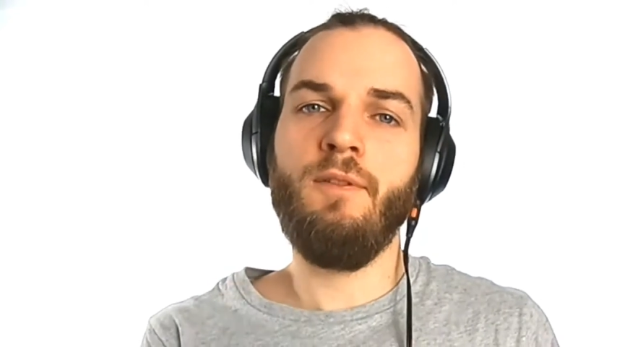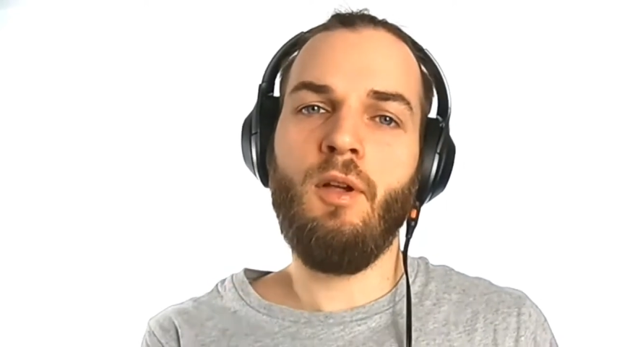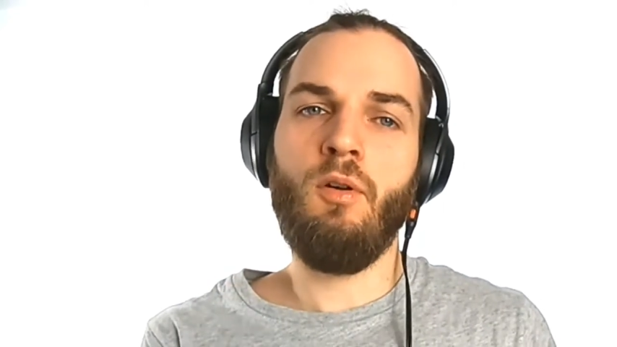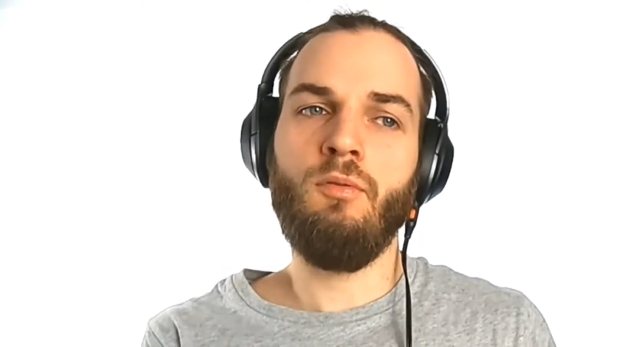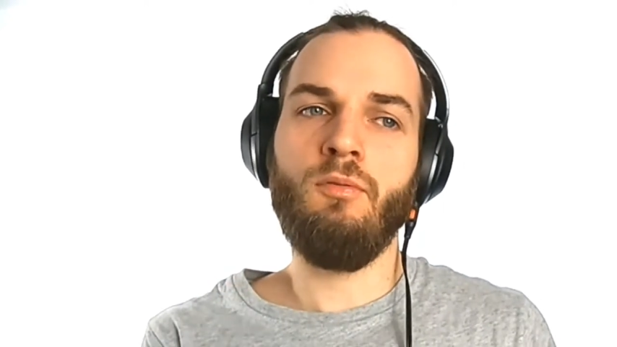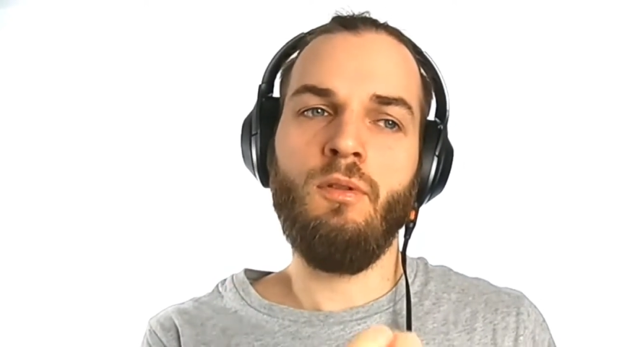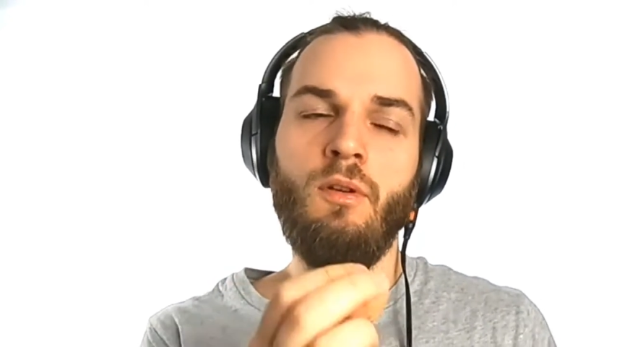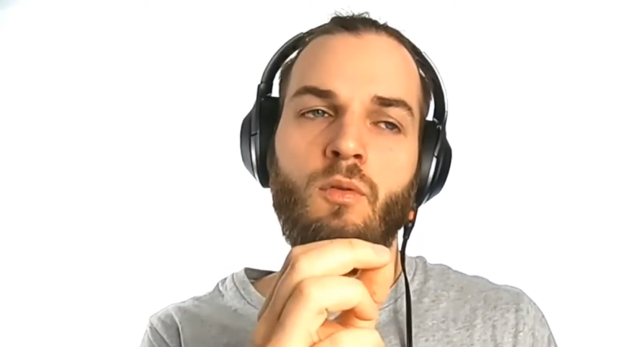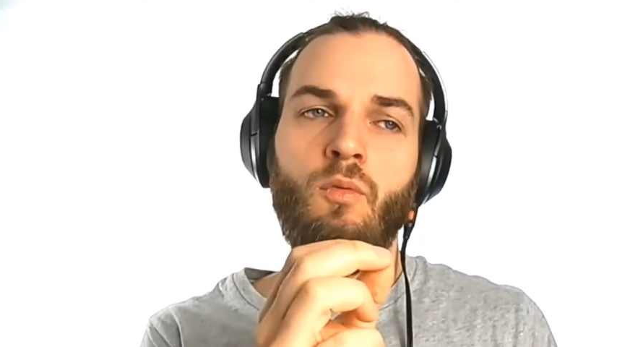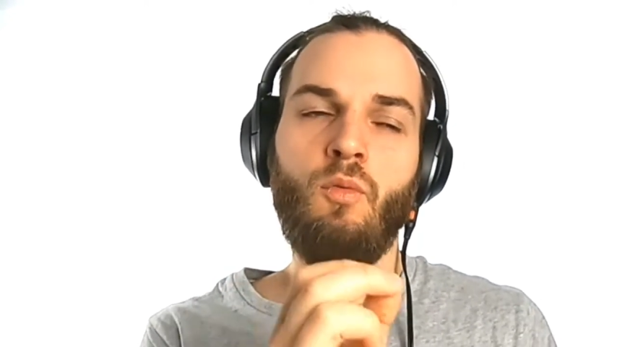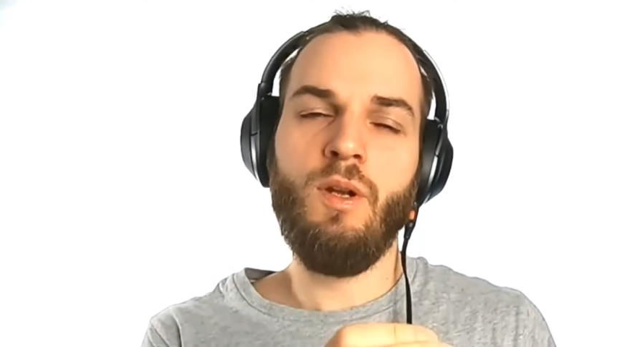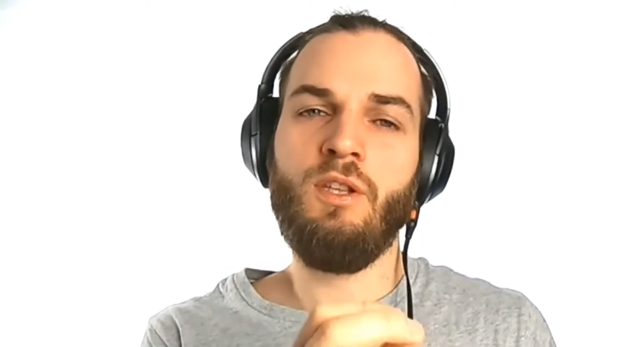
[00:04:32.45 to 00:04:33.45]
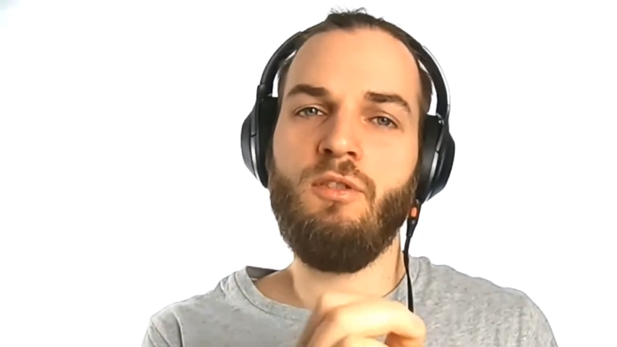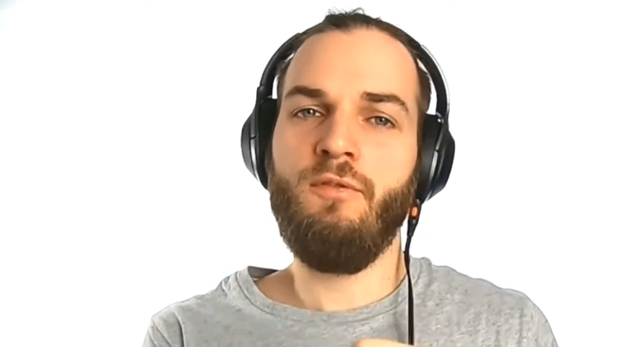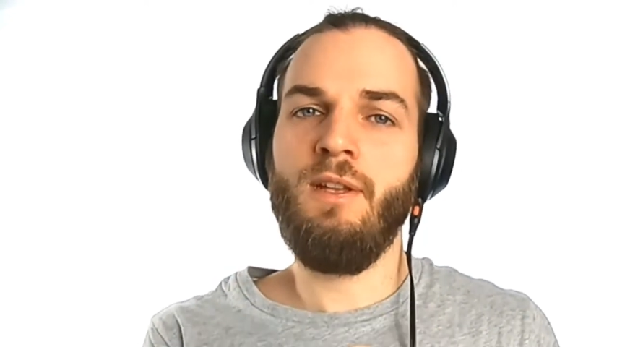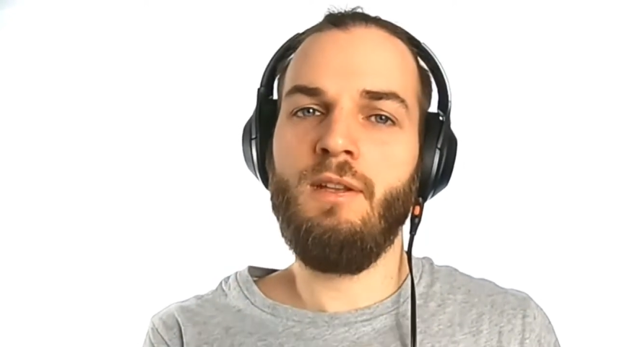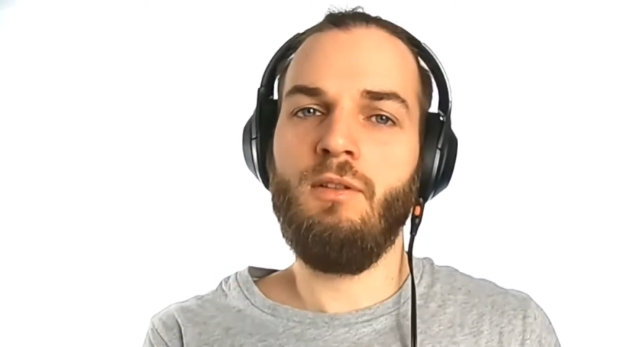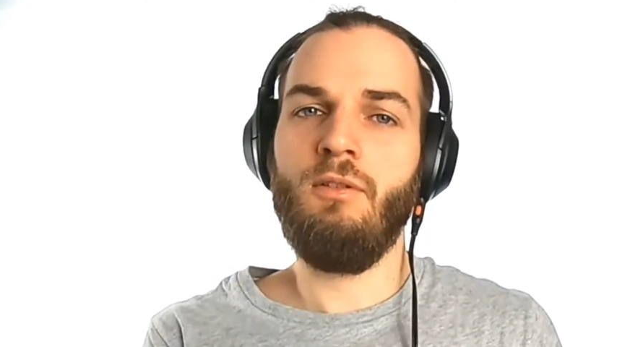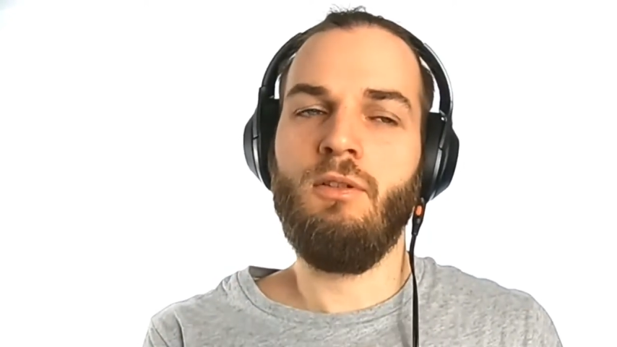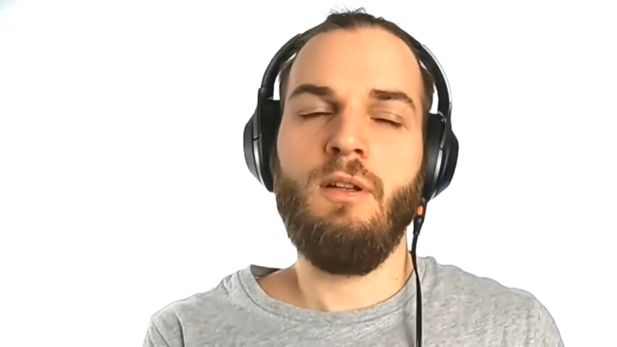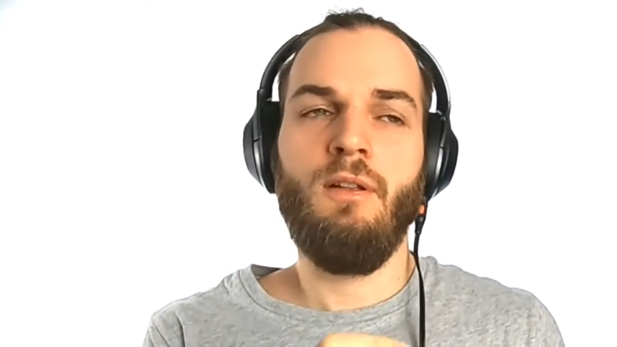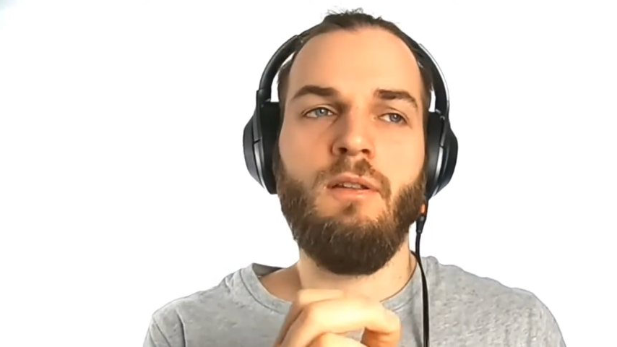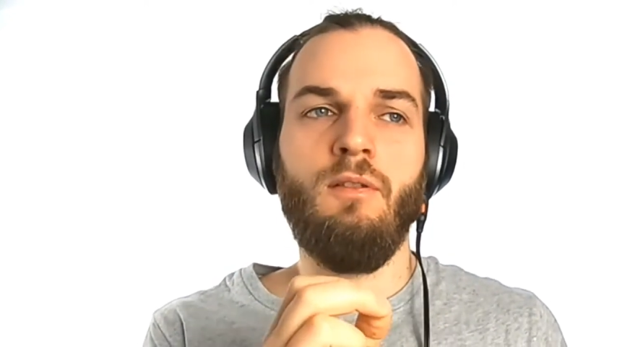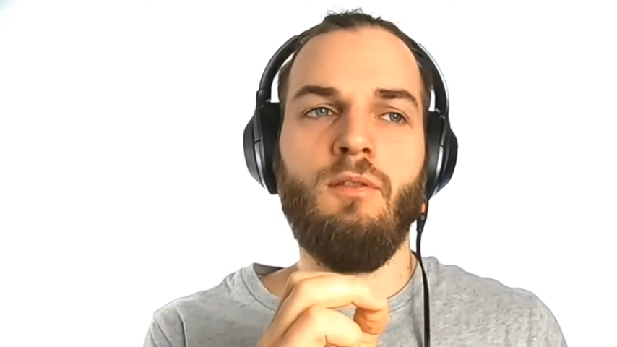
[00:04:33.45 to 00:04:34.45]
known which video
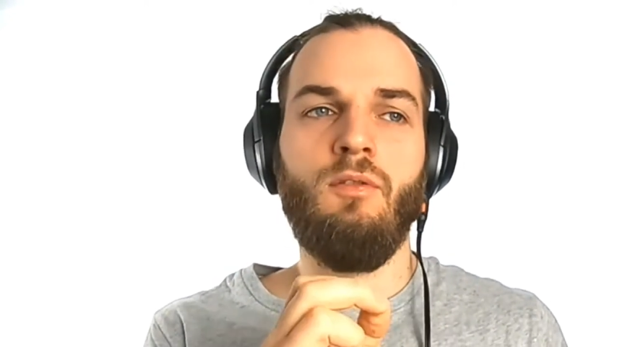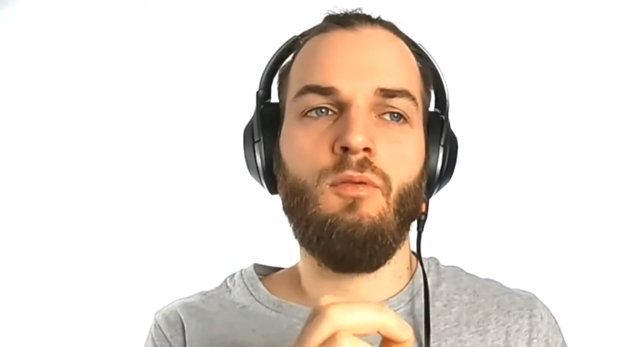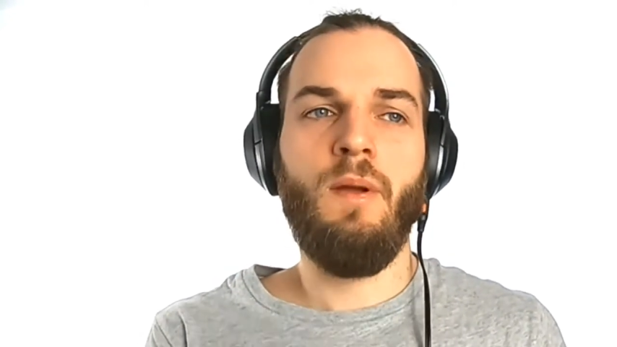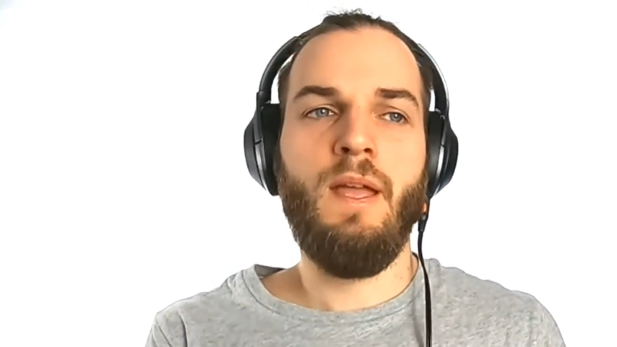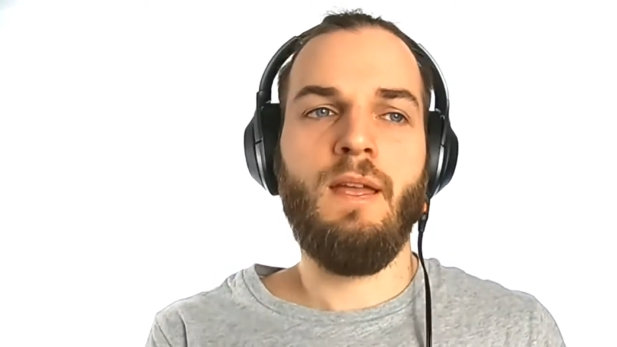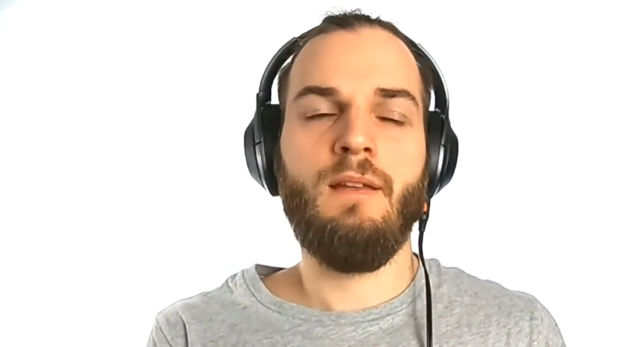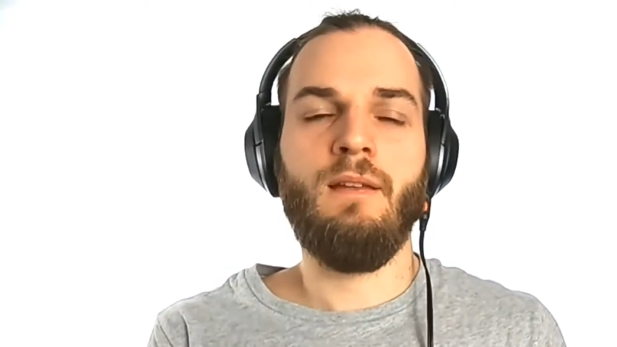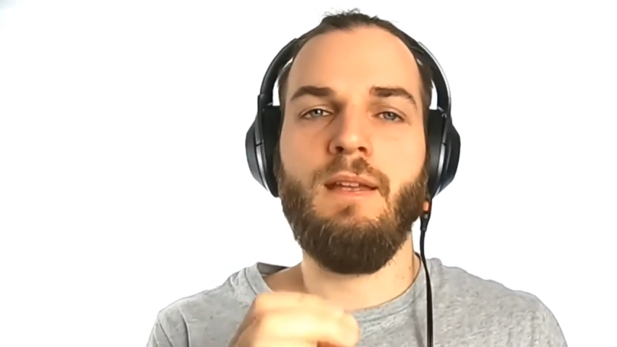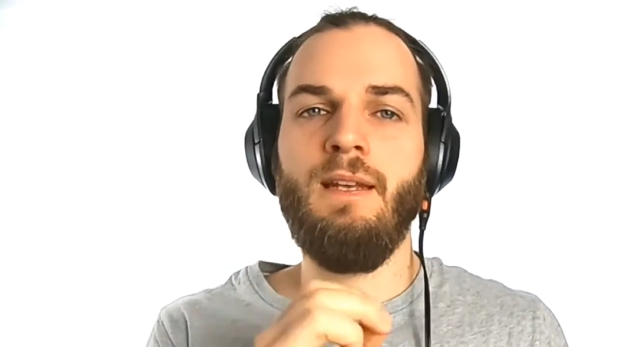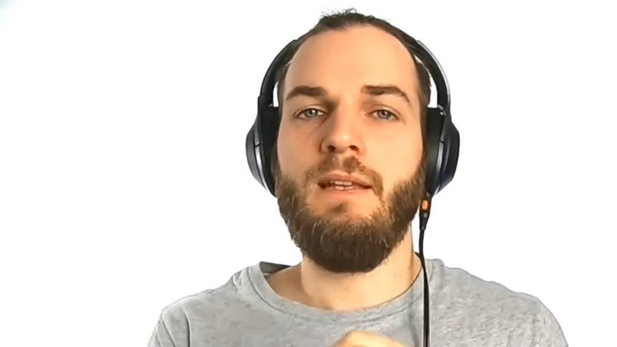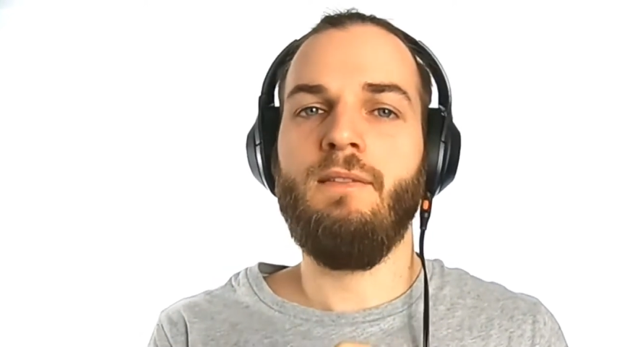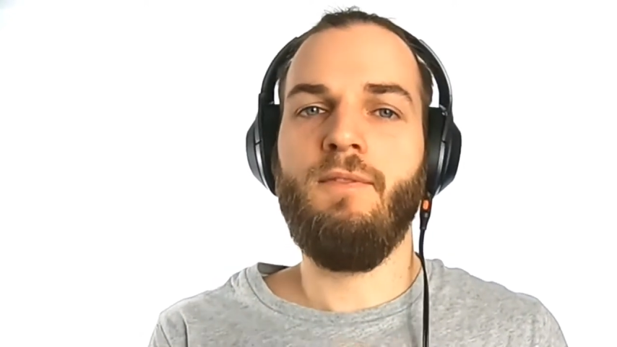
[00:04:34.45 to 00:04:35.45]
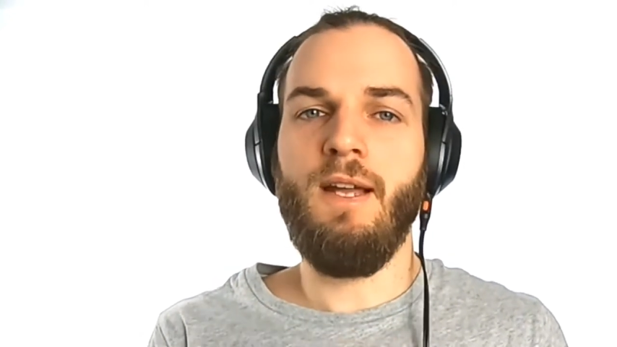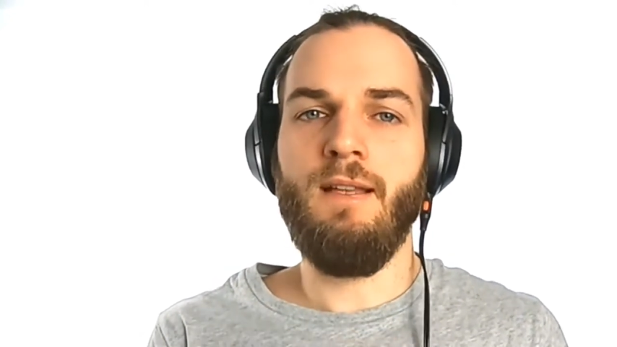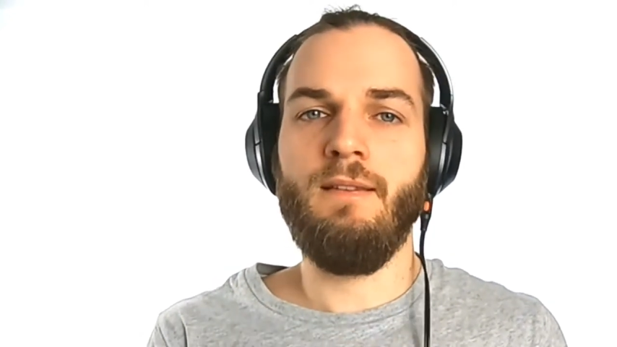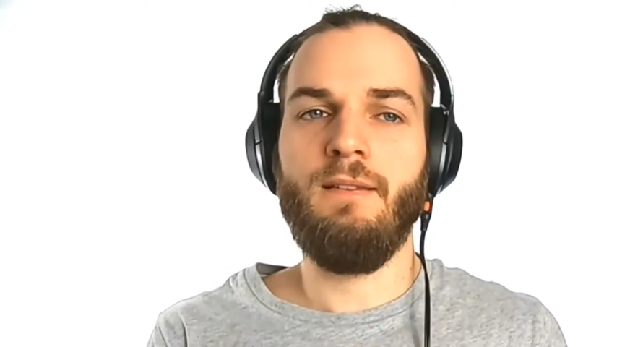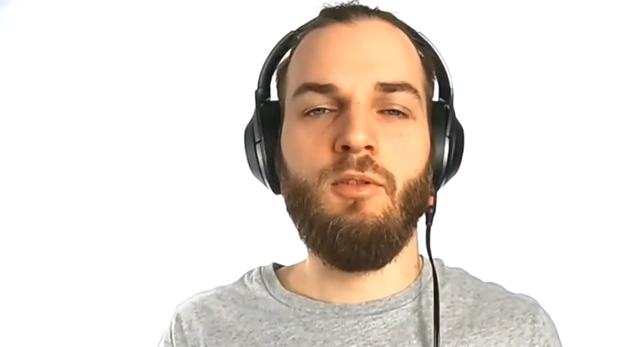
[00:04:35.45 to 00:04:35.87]
to make in advance.